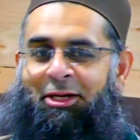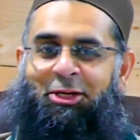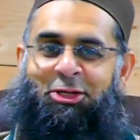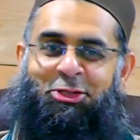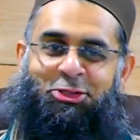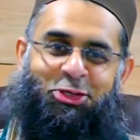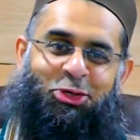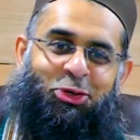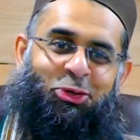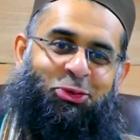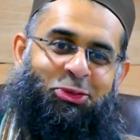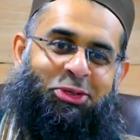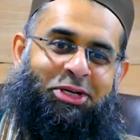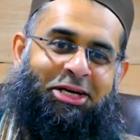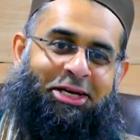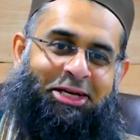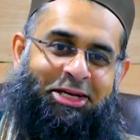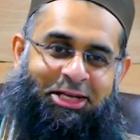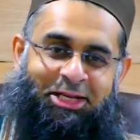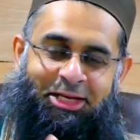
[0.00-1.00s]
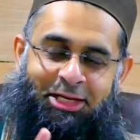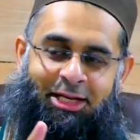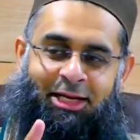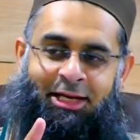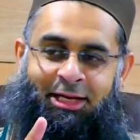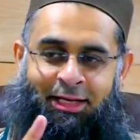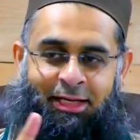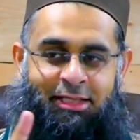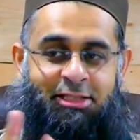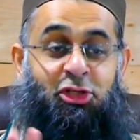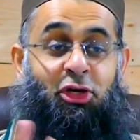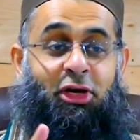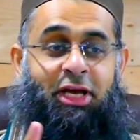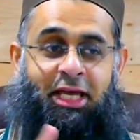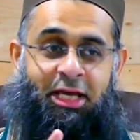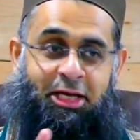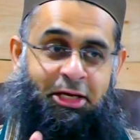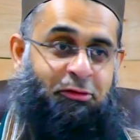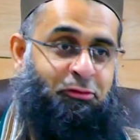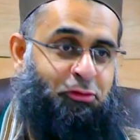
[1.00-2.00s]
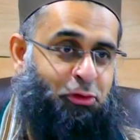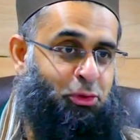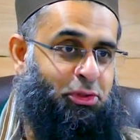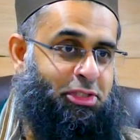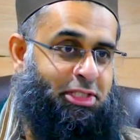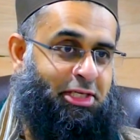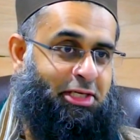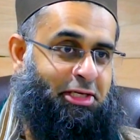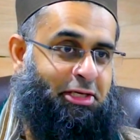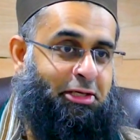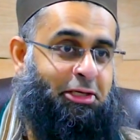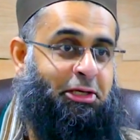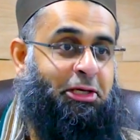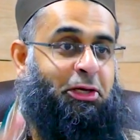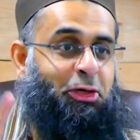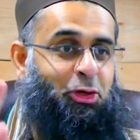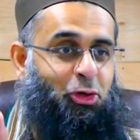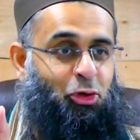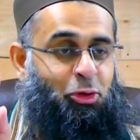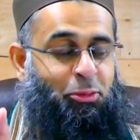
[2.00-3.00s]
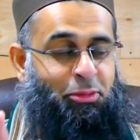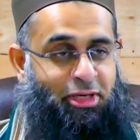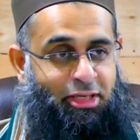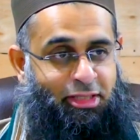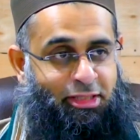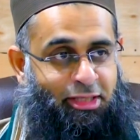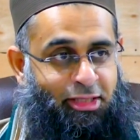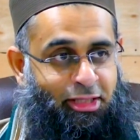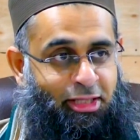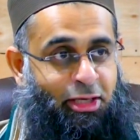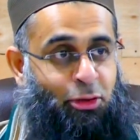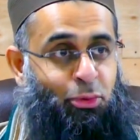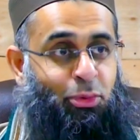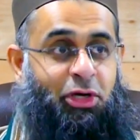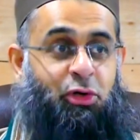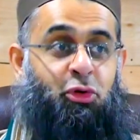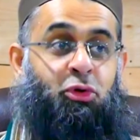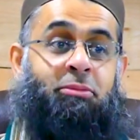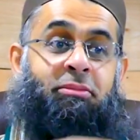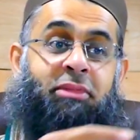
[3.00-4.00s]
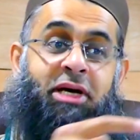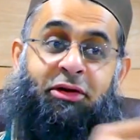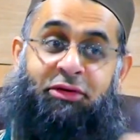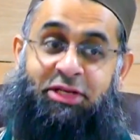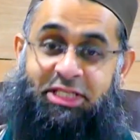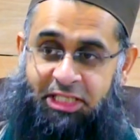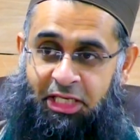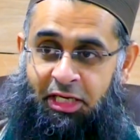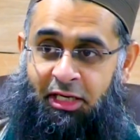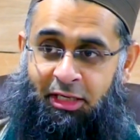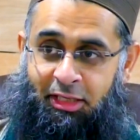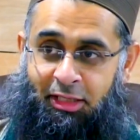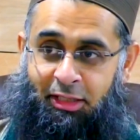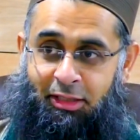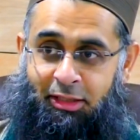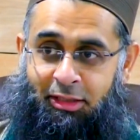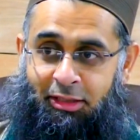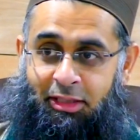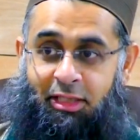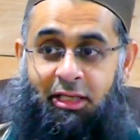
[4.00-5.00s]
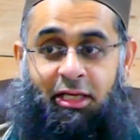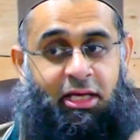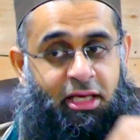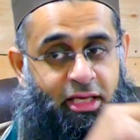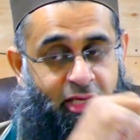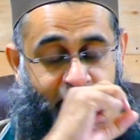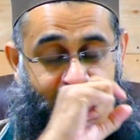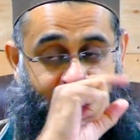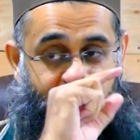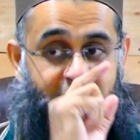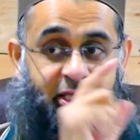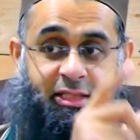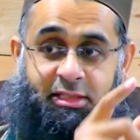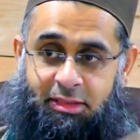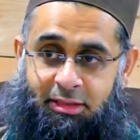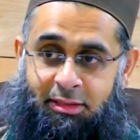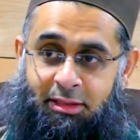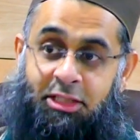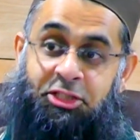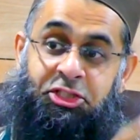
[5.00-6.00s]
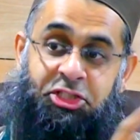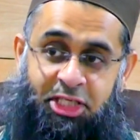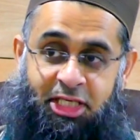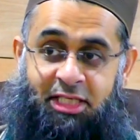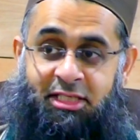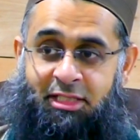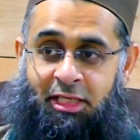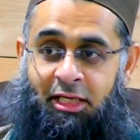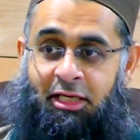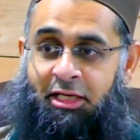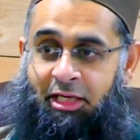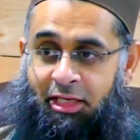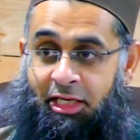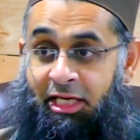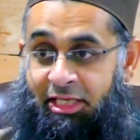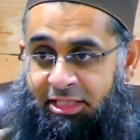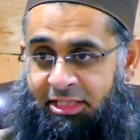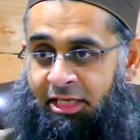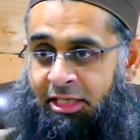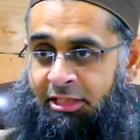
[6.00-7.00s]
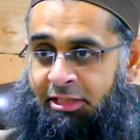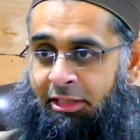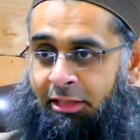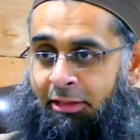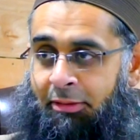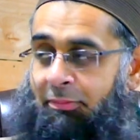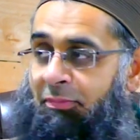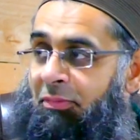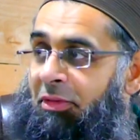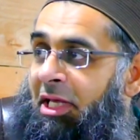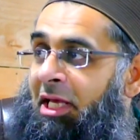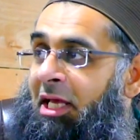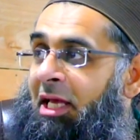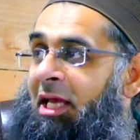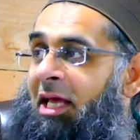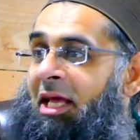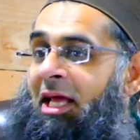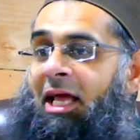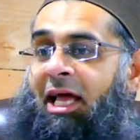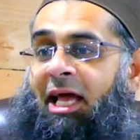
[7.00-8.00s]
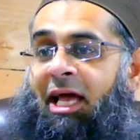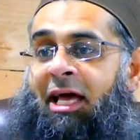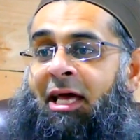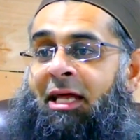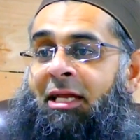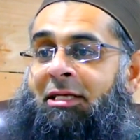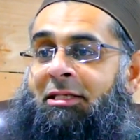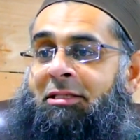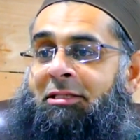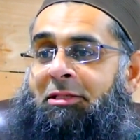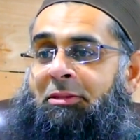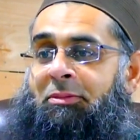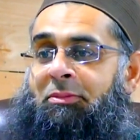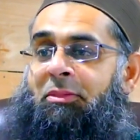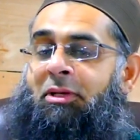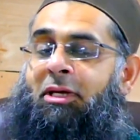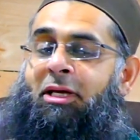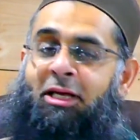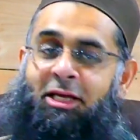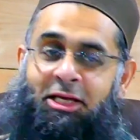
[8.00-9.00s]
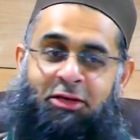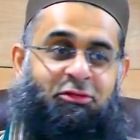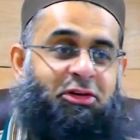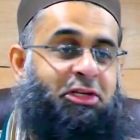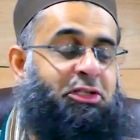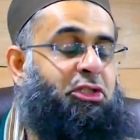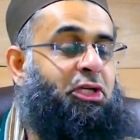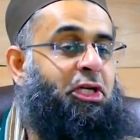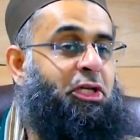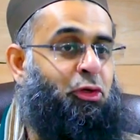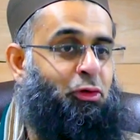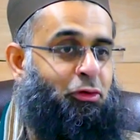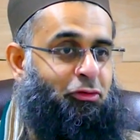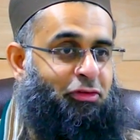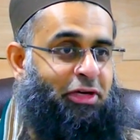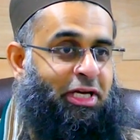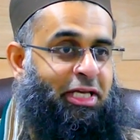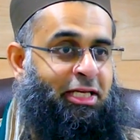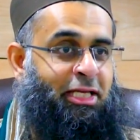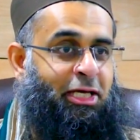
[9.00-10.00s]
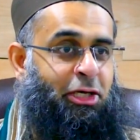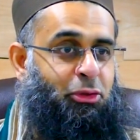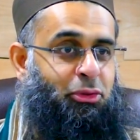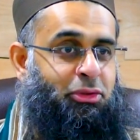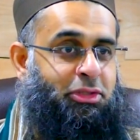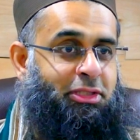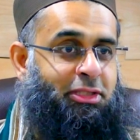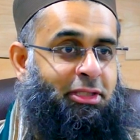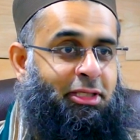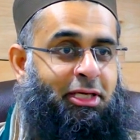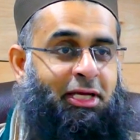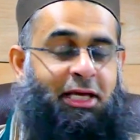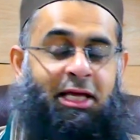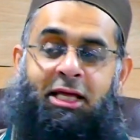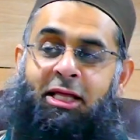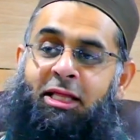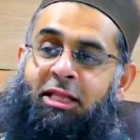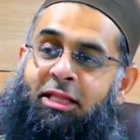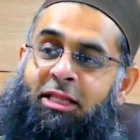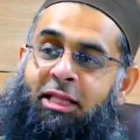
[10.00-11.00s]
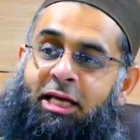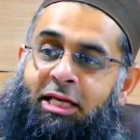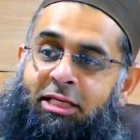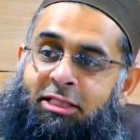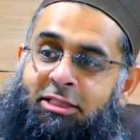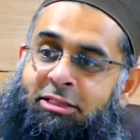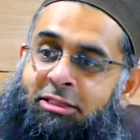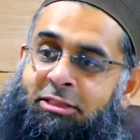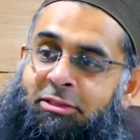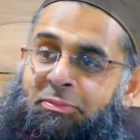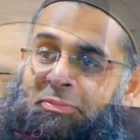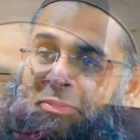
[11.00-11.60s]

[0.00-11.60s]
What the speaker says: So, let's not get confused here. Umar radiallahu anhu marries her, she is his cousin, and eventually you'll find out that